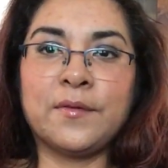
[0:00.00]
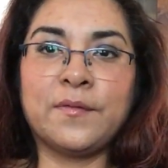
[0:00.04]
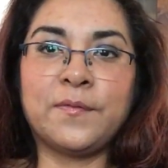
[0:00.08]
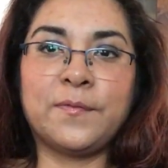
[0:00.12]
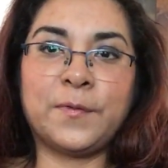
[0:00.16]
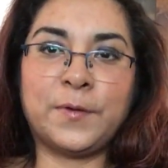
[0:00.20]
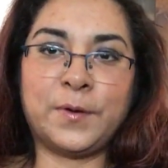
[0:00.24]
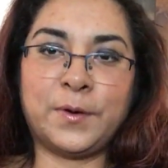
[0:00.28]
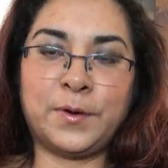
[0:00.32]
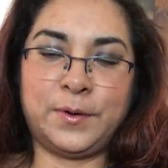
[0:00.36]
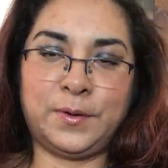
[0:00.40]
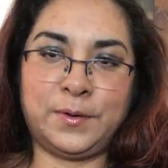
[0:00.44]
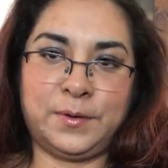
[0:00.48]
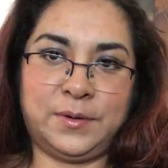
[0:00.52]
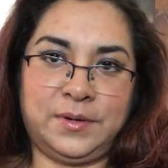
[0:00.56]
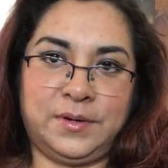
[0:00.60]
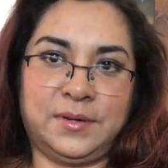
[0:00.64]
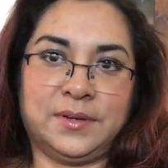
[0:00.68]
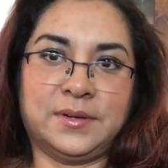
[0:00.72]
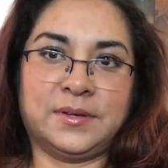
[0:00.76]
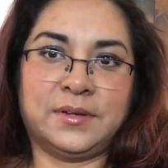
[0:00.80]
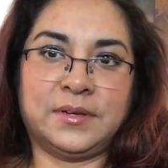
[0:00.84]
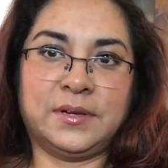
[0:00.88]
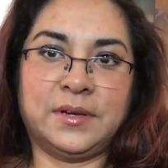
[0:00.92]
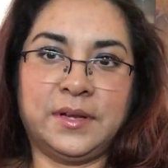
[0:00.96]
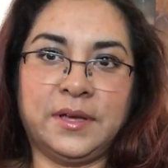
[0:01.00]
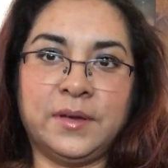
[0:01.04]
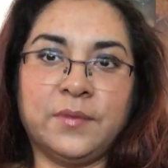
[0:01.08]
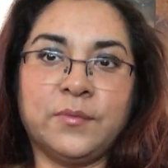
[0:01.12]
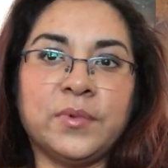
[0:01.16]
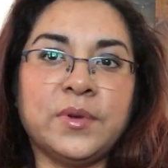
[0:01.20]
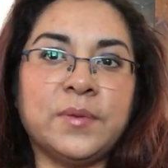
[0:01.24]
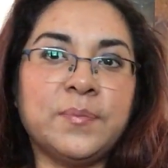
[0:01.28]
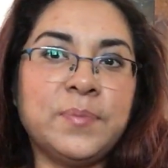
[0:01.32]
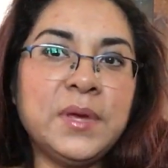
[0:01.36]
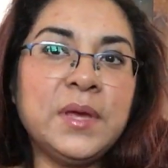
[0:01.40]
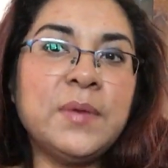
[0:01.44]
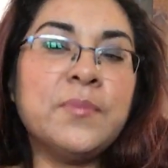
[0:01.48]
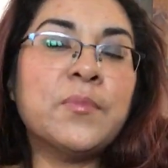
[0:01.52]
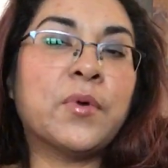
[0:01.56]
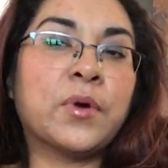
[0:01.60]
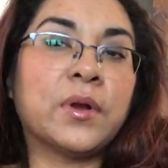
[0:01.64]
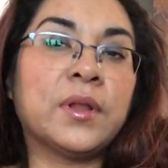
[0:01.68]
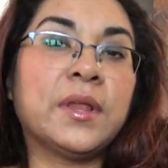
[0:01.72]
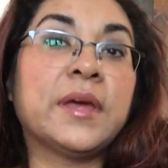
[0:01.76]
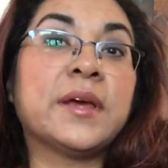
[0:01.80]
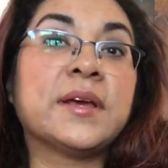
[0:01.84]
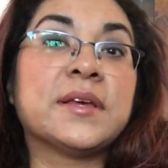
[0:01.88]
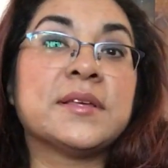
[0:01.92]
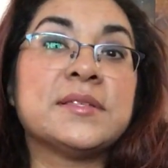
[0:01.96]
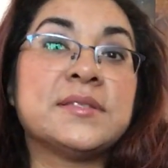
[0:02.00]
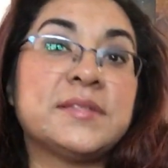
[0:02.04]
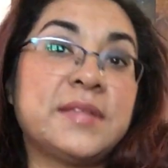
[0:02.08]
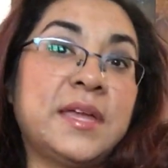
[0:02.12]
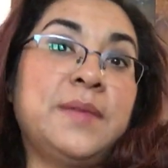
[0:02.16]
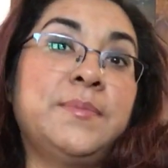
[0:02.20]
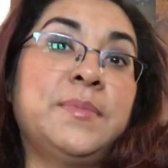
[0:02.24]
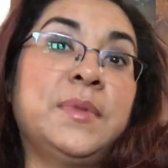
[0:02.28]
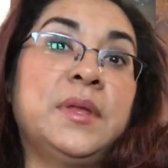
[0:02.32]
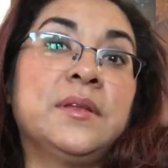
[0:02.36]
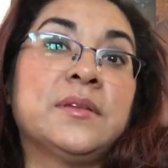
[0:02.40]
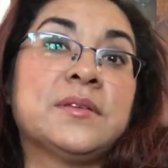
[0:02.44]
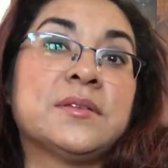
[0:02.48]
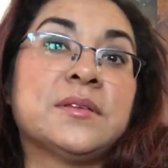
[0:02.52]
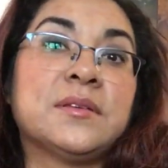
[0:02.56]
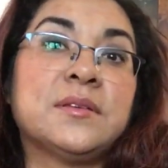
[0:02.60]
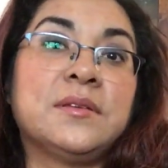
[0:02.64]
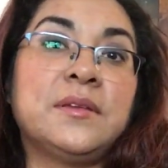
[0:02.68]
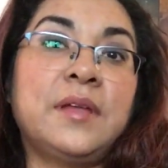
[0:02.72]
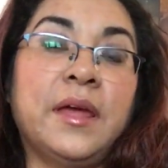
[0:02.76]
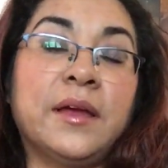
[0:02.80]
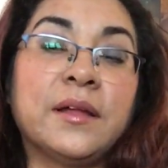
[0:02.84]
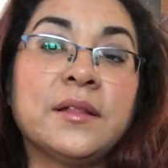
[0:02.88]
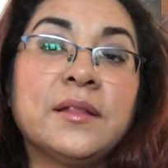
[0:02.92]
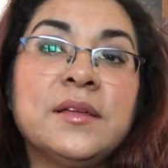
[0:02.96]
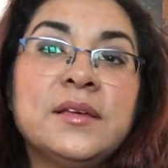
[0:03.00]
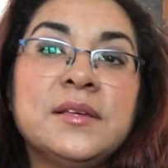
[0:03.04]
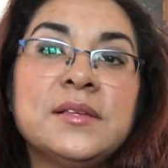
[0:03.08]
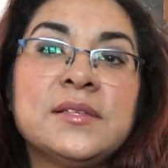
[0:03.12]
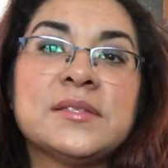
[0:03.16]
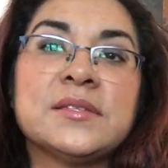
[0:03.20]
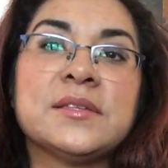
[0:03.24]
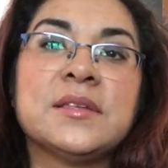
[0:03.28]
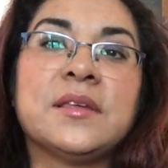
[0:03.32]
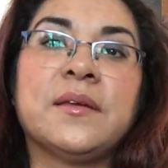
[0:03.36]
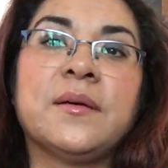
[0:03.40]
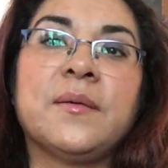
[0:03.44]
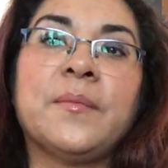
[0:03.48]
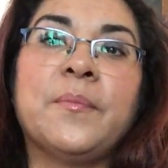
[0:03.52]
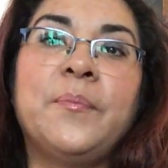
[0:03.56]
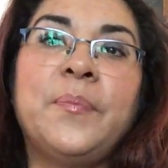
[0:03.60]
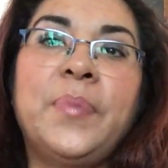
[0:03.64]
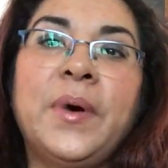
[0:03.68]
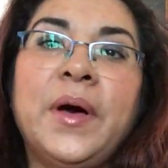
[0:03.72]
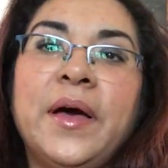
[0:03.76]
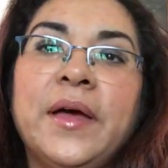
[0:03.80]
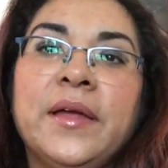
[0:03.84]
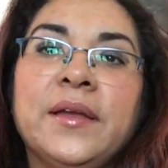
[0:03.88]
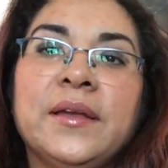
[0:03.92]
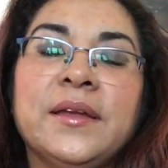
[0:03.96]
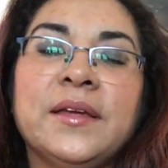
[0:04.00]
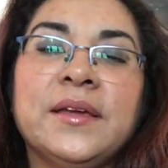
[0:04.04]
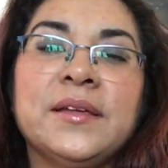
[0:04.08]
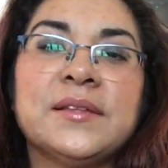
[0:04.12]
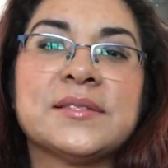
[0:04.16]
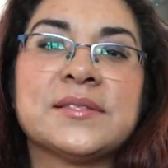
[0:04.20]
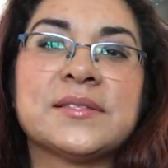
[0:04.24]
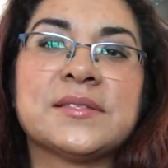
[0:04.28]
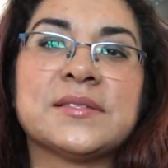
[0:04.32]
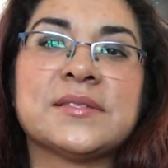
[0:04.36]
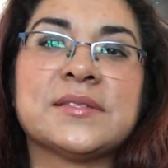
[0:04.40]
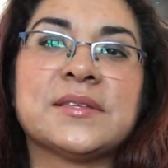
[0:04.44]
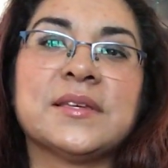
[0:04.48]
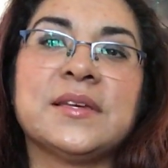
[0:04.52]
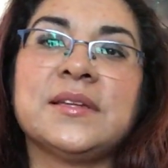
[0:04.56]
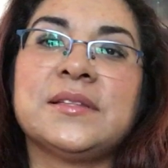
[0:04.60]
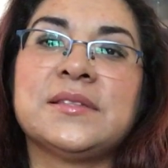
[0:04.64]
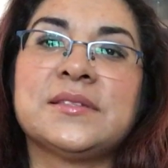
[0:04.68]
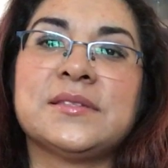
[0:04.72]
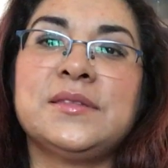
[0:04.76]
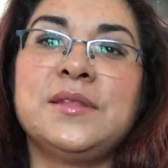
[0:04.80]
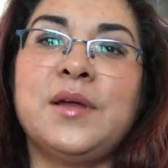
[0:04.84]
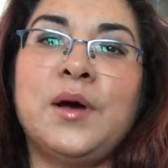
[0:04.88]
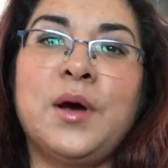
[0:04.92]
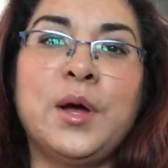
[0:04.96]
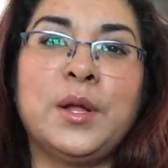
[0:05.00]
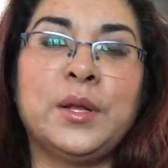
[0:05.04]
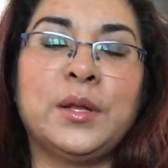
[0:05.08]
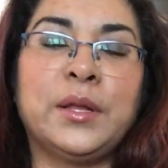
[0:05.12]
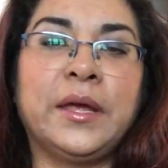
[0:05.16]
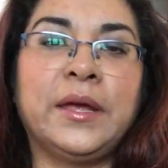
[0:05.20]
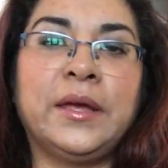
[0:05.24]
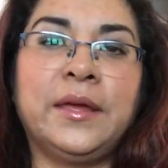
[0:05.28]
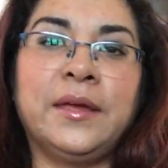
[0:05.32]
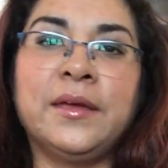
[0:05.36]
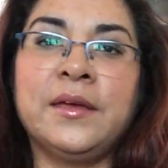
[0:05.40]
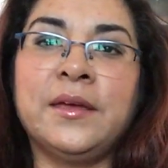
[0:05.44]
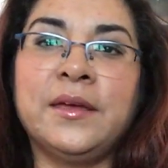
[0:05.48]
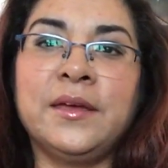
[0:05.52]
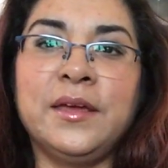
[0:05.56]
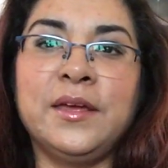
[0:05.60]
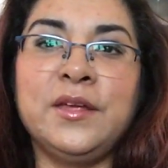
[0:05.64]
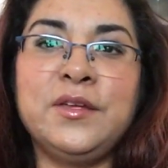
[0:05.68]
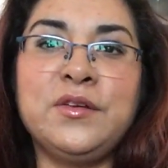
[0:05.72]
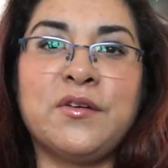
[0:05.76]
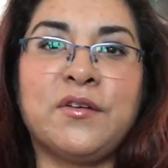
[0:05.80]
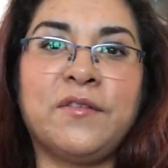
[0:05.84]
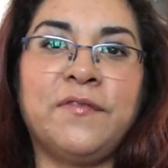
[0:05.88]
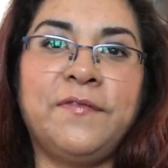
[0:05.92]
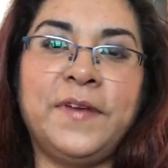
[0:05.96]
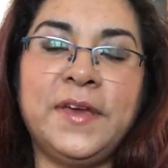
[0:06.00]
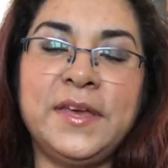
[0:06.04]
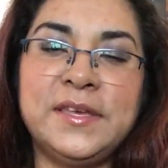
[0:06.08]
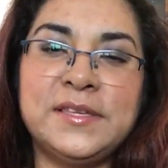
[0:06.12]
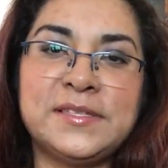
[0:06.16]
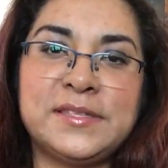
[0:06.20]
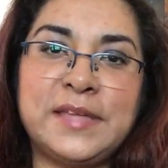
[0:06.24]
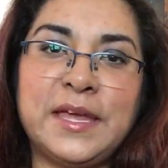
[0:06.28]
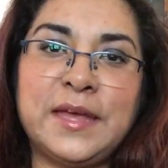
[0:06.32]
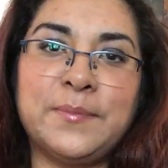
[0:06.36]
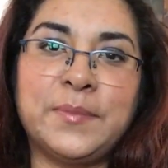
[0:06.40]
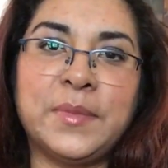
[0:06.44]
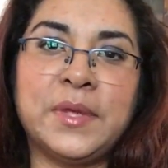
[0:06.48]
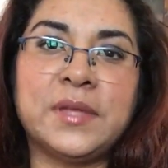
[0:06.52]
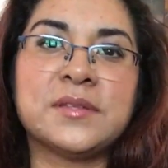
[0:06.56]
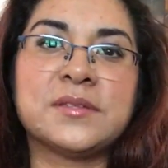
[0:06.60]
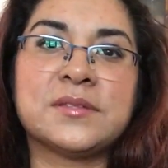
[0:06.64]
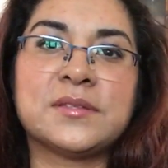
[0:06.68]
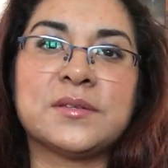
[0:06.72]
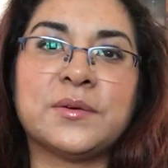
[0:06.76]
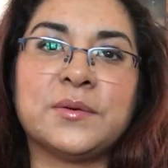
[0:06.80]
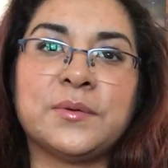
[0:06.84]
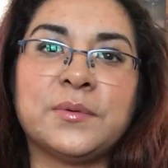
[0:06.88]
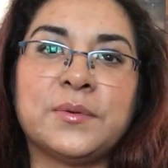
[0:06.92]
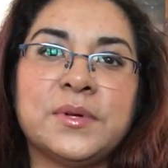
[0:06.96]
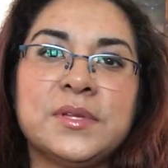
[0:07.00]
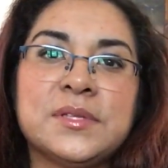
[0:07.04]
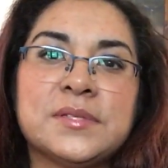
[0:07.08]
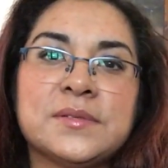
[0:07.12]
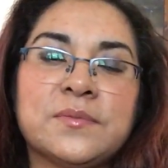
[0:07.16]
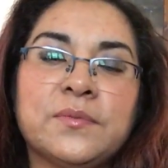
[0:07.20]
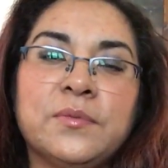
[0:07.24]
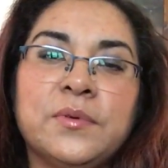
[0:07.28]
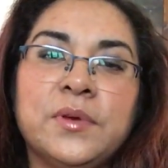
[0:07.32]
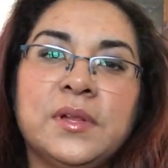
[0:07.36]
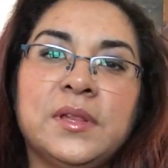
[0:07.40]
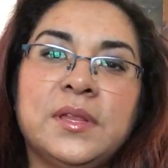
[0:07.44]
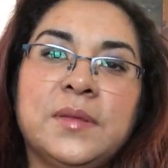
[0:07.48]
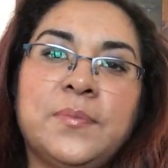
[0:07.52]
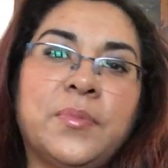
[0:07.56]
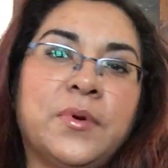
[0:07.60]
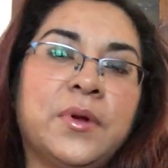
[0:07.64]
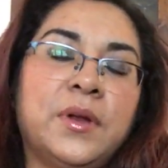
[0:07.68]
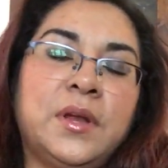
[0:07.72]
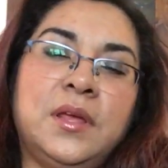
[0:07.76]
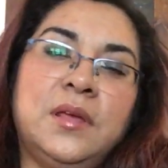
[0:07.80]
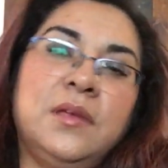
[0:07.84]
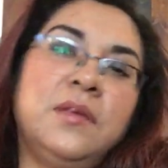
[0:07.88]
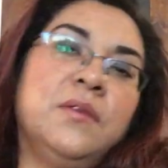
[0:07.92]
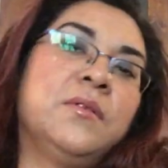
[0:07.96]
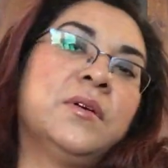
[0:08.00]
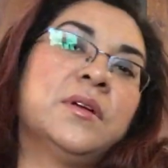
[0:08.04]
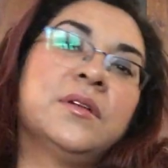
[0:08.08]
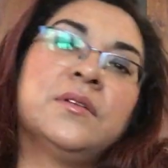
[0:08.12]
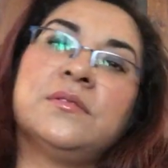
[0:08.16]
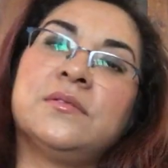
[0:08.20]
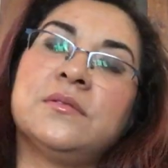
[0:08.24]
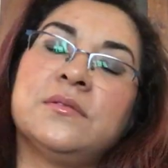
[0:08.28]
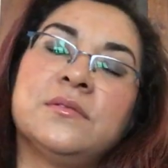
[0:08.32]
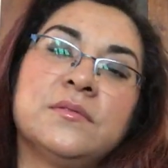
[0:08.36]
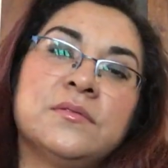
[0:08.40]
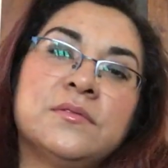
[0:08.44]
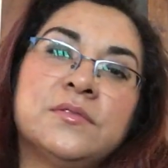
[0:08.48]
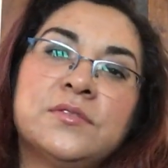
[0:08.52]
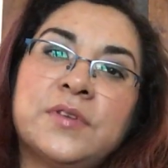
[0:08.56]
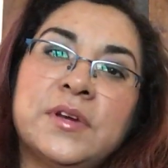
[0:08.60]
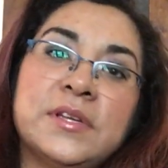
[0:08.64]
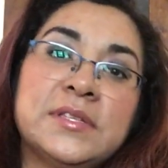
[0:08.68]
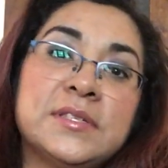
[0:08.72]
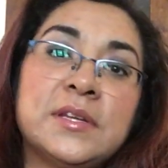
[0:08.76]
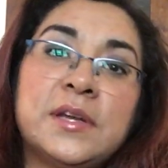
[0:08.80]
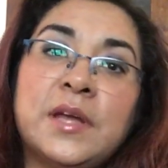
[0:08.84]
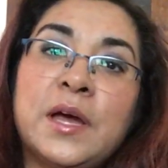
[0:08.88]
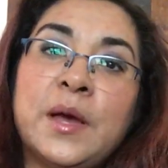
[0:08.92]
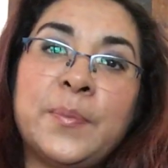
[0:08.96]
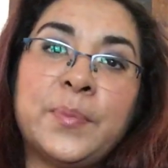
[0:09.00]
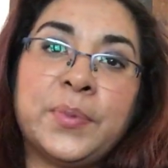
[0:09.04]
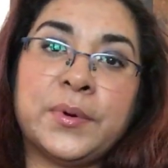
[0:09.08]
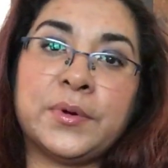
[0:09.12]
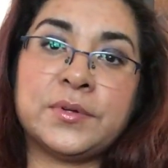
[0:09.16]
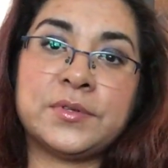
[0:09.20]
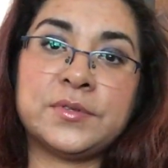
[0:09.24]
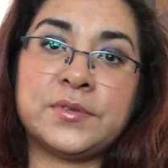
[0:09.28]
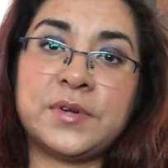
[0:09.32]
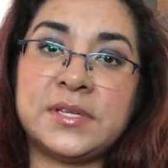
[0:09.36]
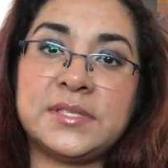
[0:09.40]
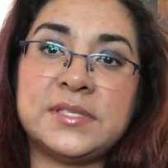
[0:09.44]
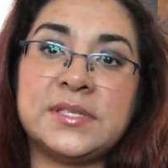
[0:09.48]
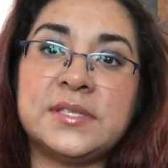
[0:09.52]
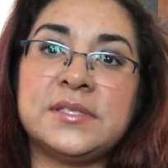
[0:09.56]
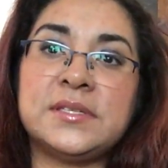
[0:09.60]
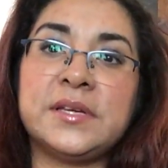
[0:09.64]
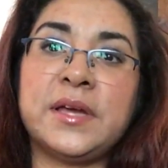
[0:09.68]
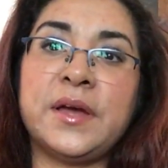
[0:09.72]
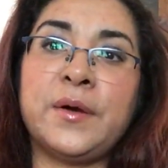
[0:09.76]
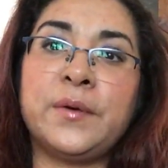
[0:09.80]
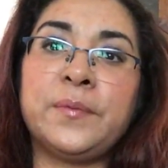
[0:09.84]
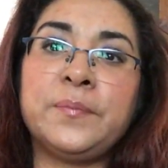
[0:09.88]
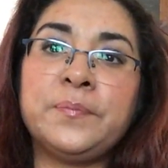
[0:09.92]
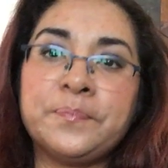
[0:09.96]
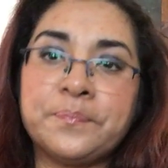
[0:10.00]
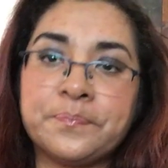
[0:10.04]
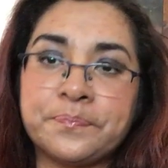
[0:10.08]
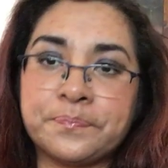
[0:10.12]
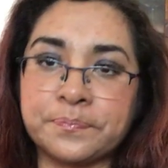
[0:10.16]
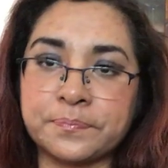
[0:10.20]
for it would be more like a statement necklace, but it's it's not like in your face statement, so it's really pretty. You can dress it up or dress it down.